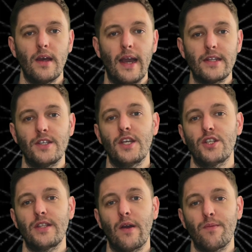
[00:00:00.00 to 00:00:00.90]
A
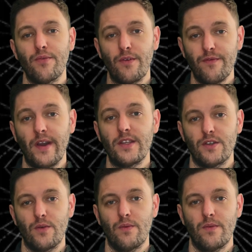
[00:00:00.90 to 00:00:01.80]
decision that would prove
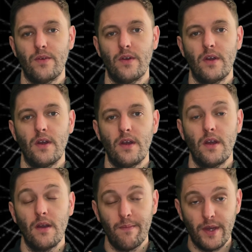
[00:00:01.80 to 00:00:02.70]
fatal,
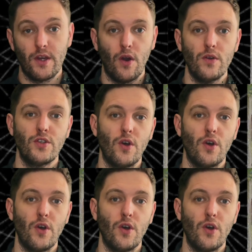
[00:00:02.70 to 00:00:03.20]
because